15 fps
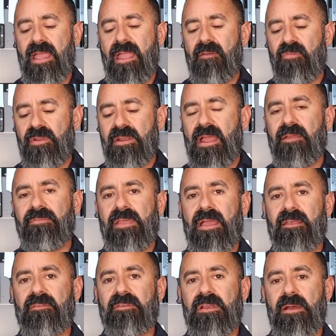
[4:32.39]
Every knife that
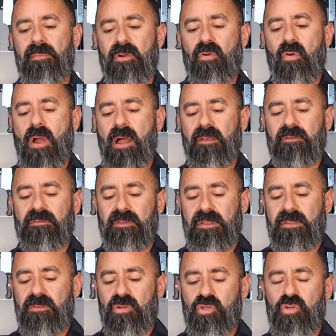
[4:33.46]
has come across
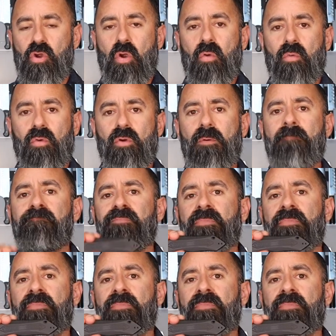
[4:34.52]
in the showroom,